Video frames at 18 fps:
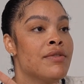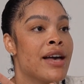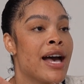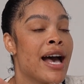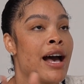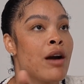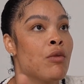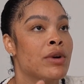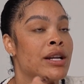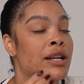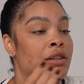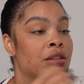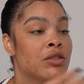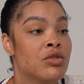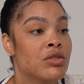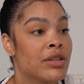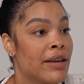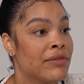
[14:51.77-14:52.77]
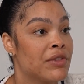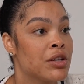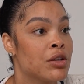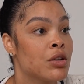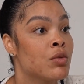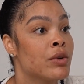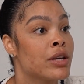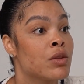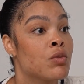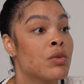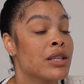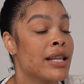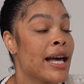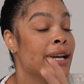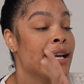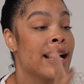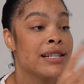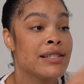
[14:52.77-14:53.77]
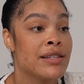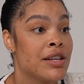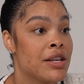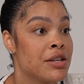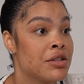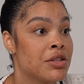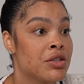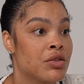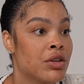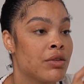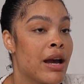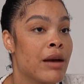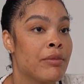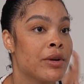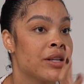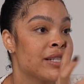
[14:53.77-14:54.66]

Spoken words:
I would usually have to deal with like guys in the industry, rappers,